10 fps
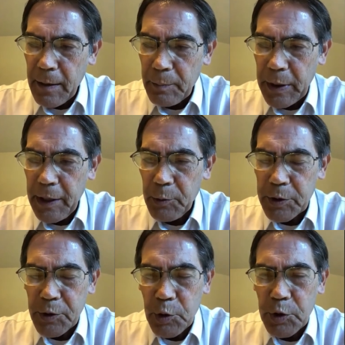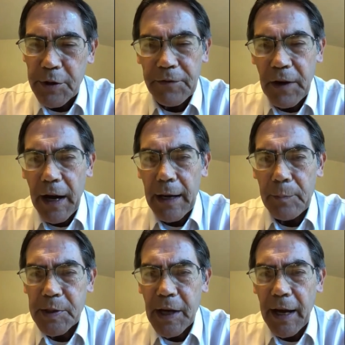but he was crucified
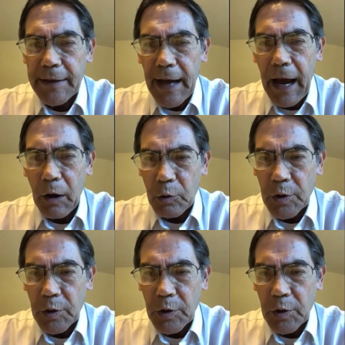upside down.